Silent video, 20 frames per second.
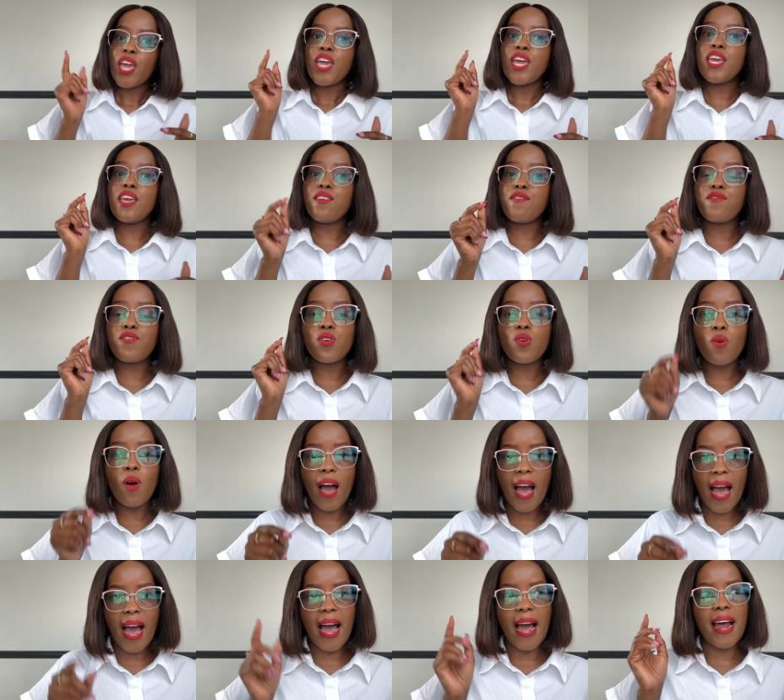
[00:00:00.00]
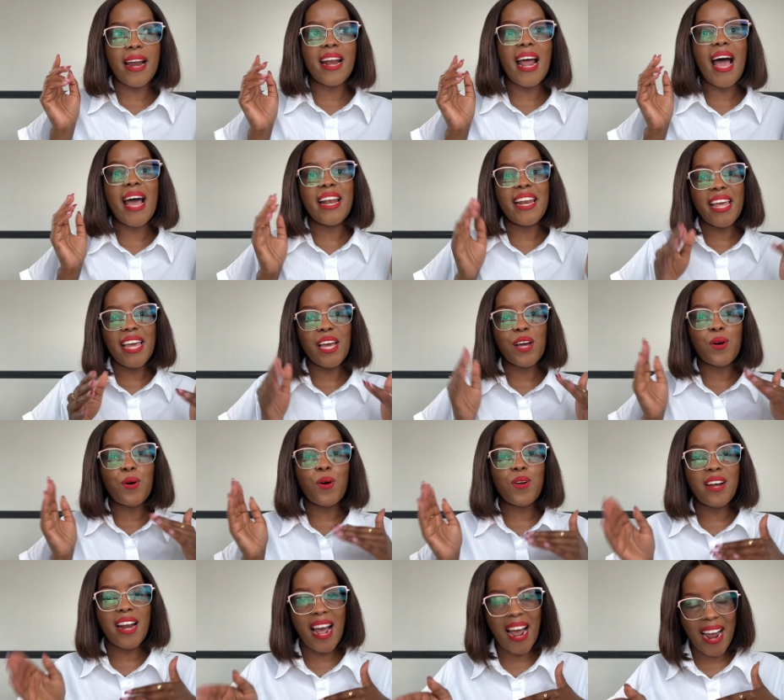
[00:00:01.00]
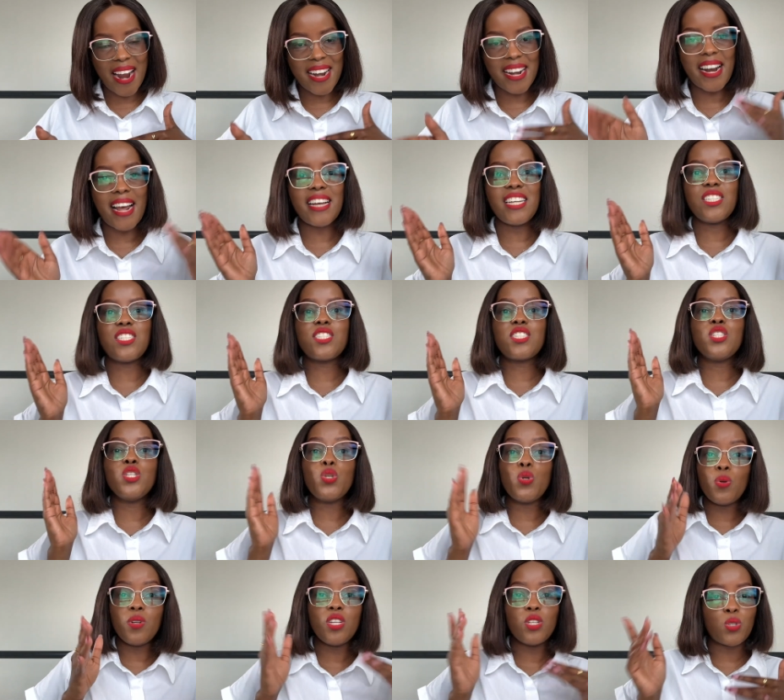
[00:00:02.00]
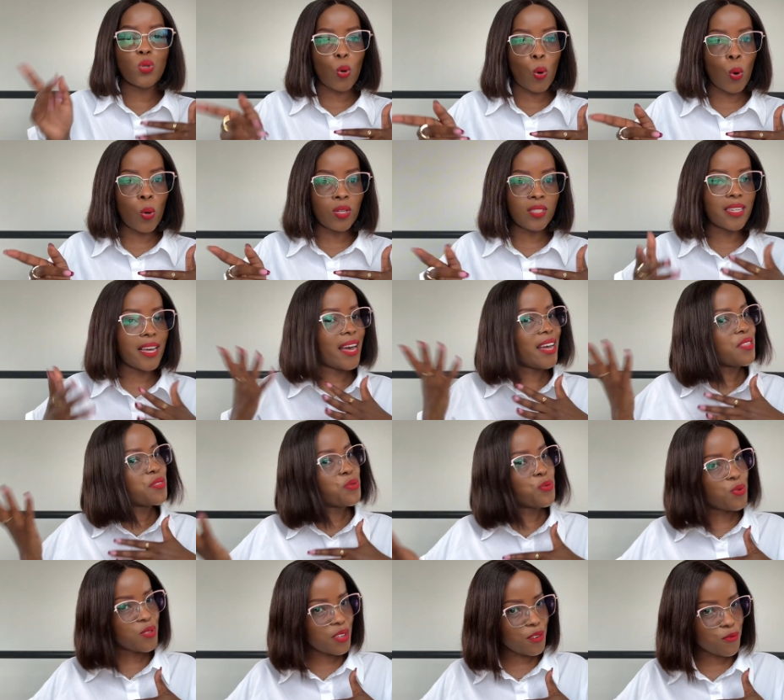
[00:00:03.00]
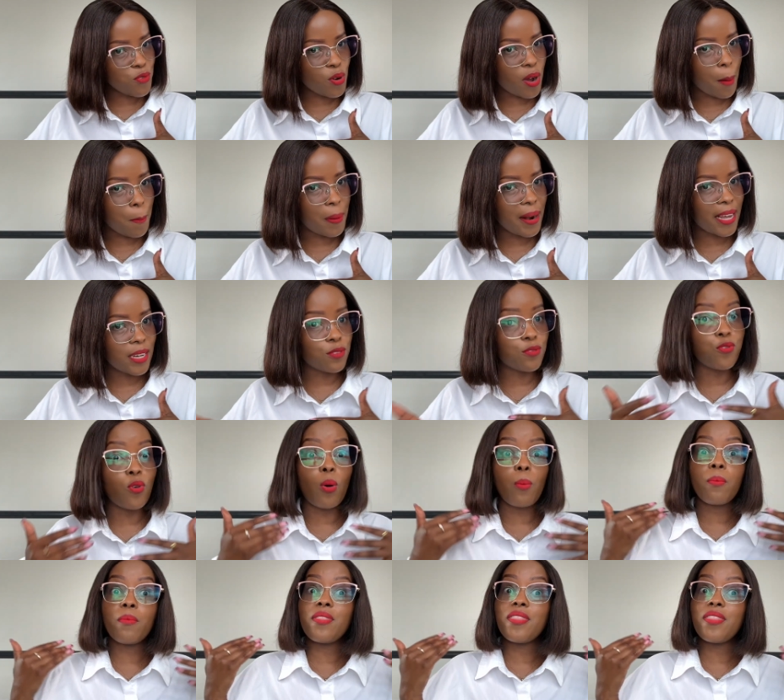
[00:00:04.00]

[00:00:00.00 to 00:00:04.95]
if you are an Acorn I-REIT unit holder through the VUKA platform,